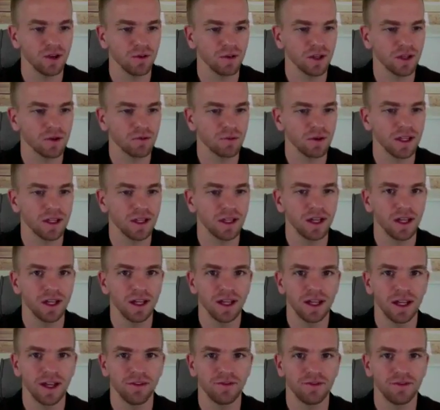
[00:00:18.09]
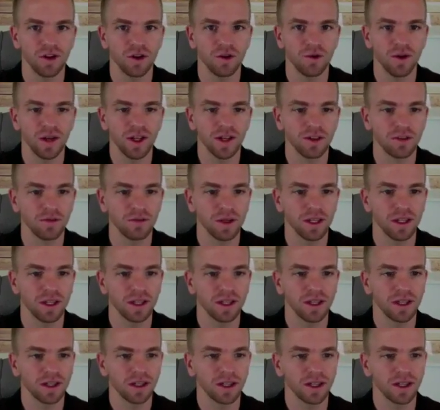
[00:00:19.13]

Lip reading: with me. If you're with me,